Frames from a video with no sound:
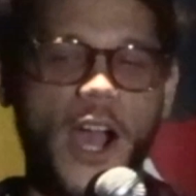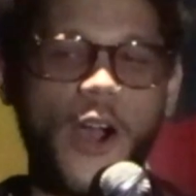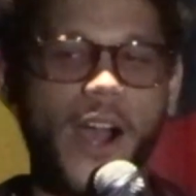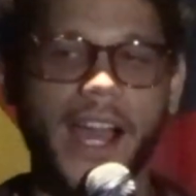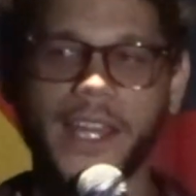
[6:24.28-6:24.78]

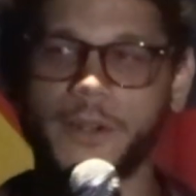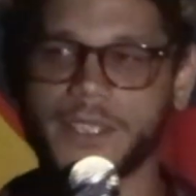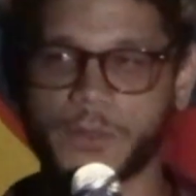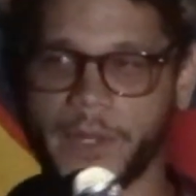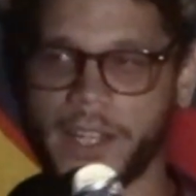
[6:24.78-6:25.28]
Ohio
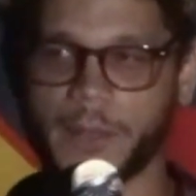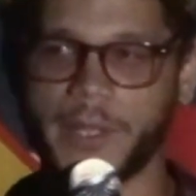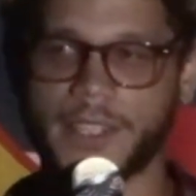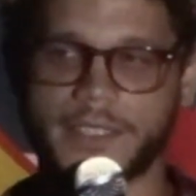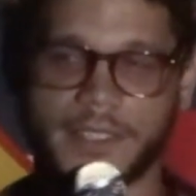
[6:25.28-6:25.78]
is weird
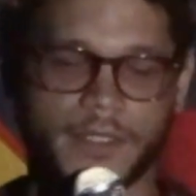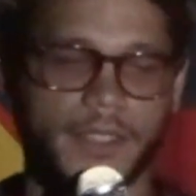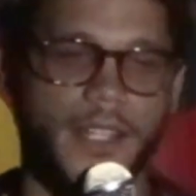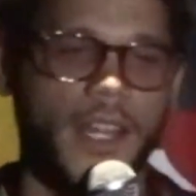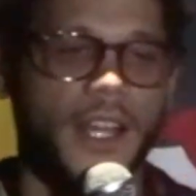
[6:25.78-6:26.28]
because
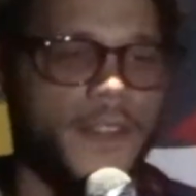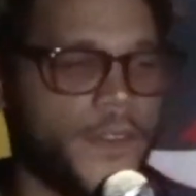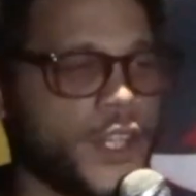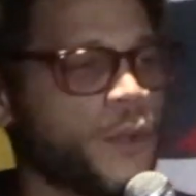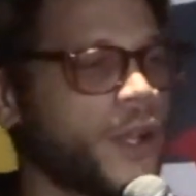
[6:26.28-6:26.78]

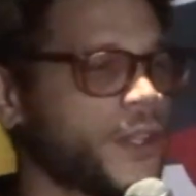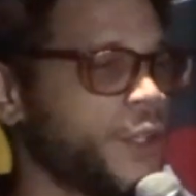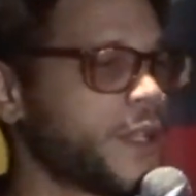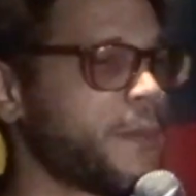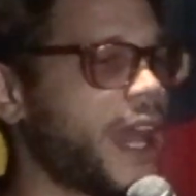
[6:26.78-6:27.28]

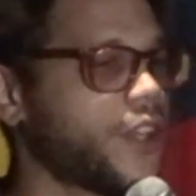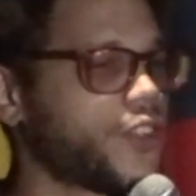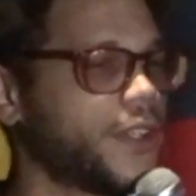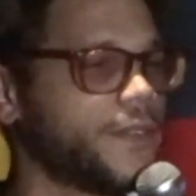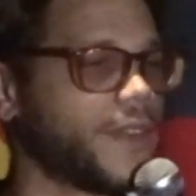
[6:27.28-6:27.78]
you would
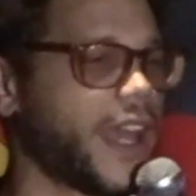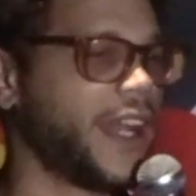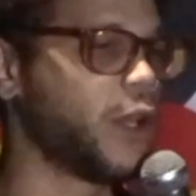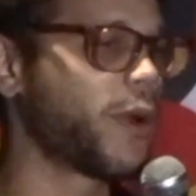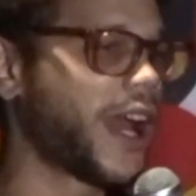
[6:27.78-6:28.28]
imagine
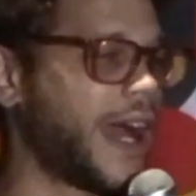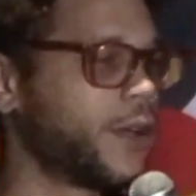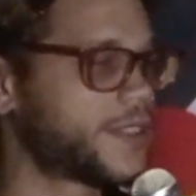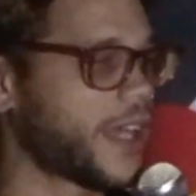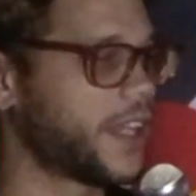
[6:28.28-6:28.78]
anywhere
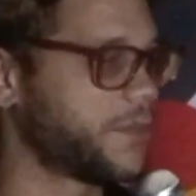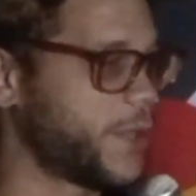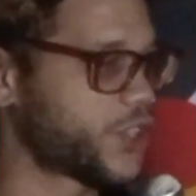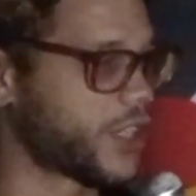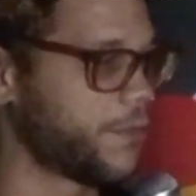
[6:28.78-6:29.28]
outside of
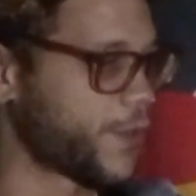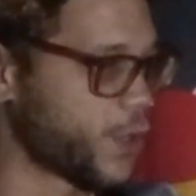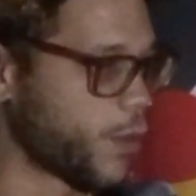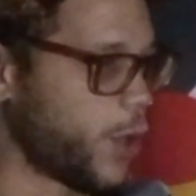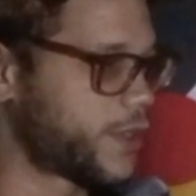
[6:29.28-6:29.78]
Michigan for
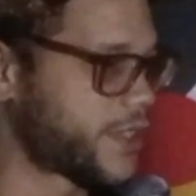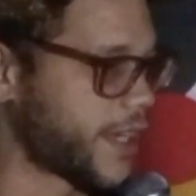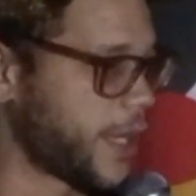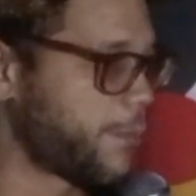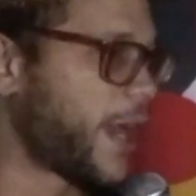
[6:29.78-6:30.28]
the roads to
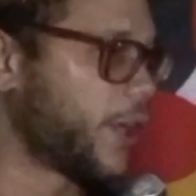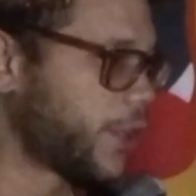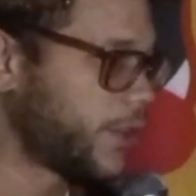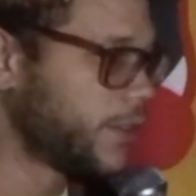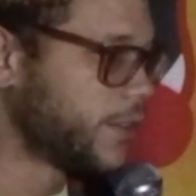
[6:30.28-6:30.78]
get
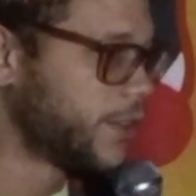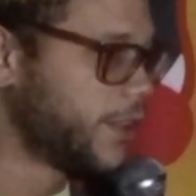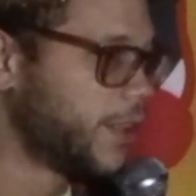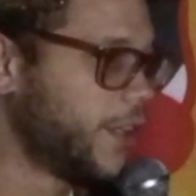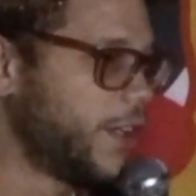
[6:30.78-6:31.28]
better.
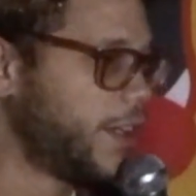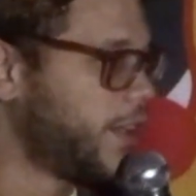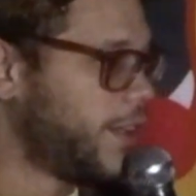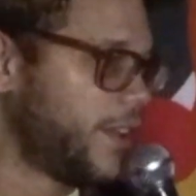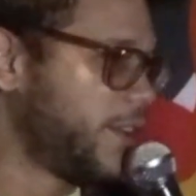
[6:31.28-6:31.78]

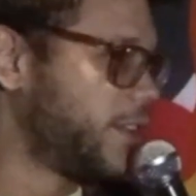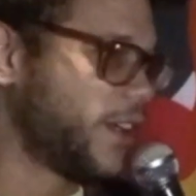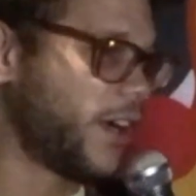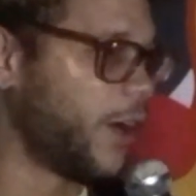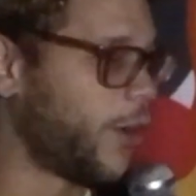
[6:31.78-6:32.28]

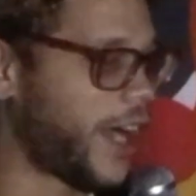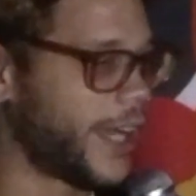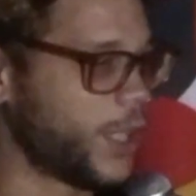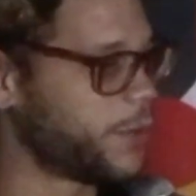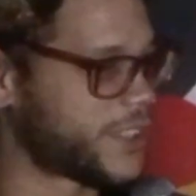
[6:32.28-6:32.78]

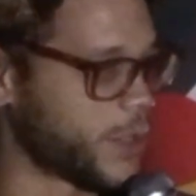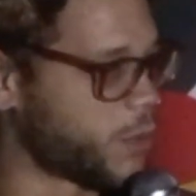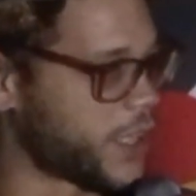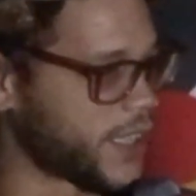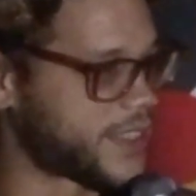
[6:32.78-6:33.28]
Ohio is the
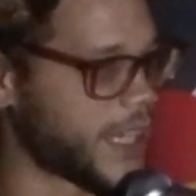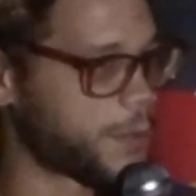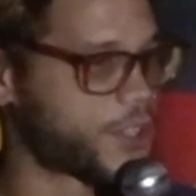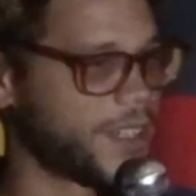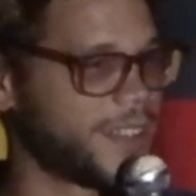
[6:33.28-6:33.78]
one
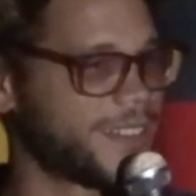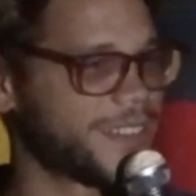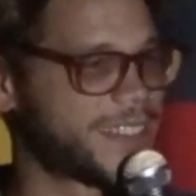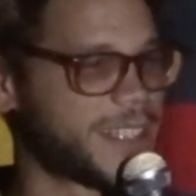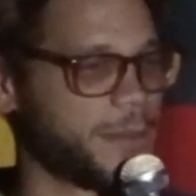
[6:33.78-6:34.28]
exception
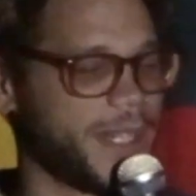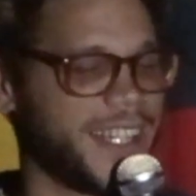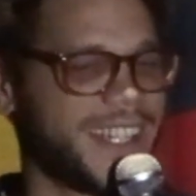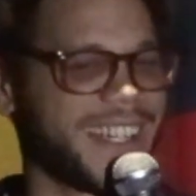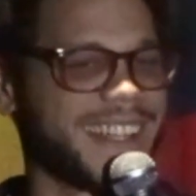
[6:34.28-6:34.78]
to me,